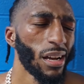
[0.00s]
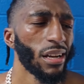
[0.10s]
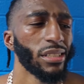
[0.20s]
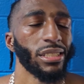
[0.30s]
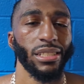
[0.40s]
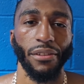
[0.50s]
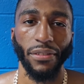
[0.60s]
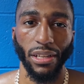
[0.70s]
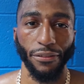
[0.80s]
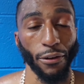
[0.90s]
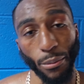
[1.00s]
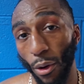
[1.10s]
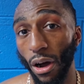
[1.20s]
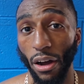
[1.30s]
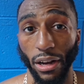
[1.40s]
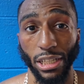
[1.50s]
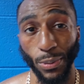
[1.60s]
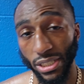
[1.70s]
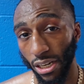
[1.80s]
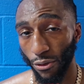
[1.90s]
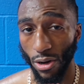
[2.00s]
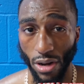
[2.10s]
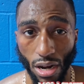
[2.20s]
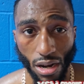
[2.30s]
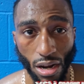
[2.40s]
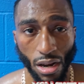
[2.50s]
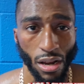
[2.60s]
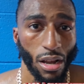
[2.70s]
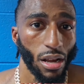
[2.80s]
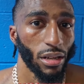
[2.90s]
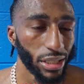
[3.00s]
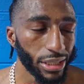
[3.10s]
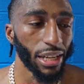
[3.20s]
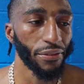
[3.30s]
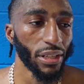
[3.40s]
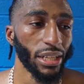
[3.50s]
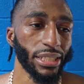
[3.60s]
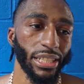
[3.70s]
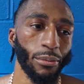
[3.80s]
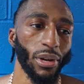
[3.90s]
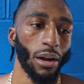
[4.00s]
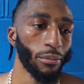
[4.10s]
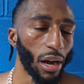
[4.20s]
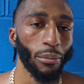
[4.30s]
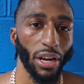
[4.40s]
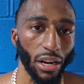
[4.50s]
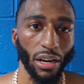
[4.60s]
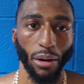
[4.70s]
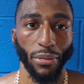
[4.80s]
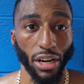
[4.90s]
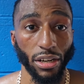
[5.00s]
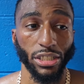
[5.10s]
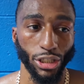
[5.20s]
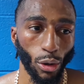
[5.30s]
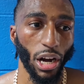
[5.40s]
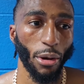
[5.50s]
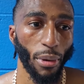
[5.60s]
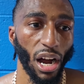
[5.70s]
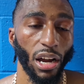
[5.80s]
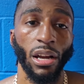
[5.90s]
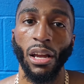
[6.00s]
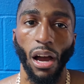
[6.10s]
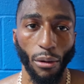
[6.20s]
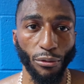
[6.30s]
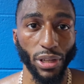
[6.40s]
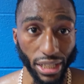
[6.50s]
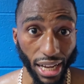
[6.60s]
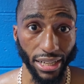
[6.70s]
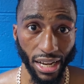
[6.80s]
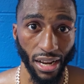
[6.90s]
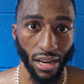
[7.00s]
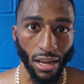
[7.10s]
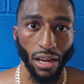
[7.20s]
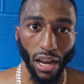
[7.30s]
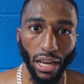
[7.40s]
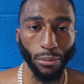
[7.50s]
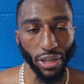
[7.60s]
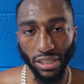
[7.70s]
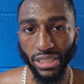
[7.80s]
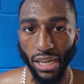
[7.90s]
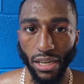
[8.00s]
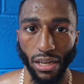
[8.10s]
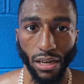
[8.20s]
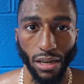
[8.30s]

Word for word: Yeah, this is definitely from well, especially around here. This is definitely a statement. I'm, I'm here. I'm here to show everybody I'm really like that, and I'm here to stay.